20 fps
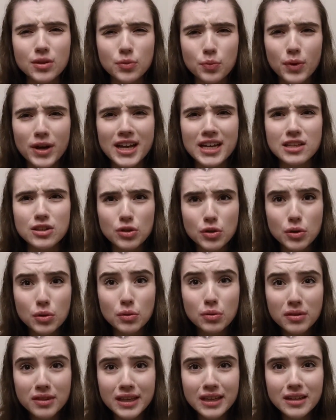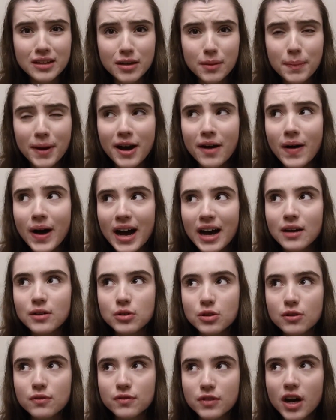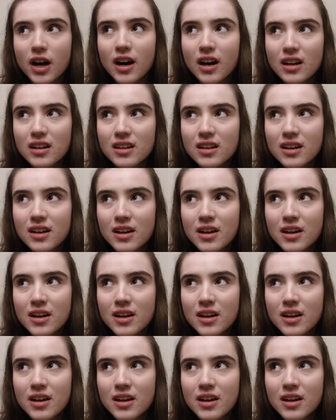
the way you think about how you've done,